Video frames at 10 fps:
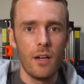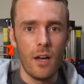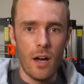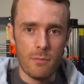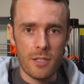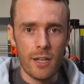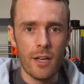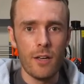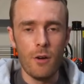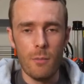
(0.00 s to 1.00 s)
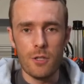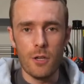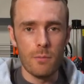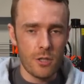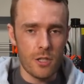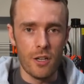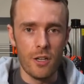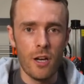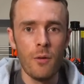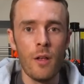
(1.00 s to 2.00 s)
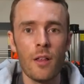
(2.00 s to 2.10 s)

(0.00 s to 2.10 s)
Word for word: I'm selling it on my shop, just so you know.